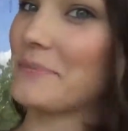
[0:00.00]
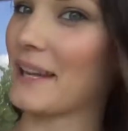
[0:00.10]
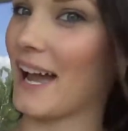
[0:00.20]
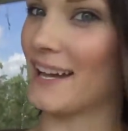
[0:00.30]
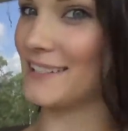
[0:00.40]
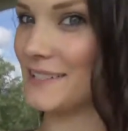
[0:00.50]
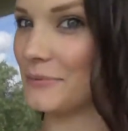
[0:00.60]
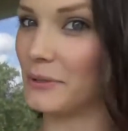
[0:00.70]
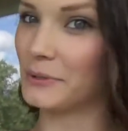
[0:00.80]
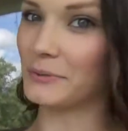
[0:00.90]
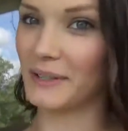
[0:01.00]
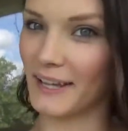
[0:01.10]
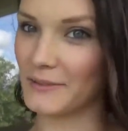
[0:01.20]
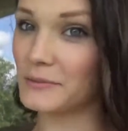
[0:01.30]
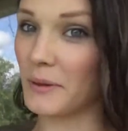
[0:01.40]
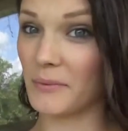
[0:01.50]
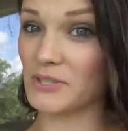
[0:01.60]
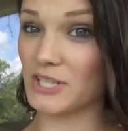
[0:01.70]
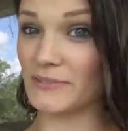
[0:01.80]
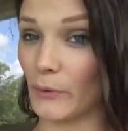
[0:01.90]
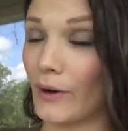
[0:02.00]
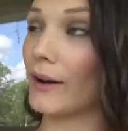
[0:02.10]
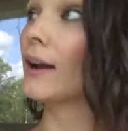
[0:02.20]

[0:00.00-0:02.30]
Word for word: because, well, we got to remember she's four.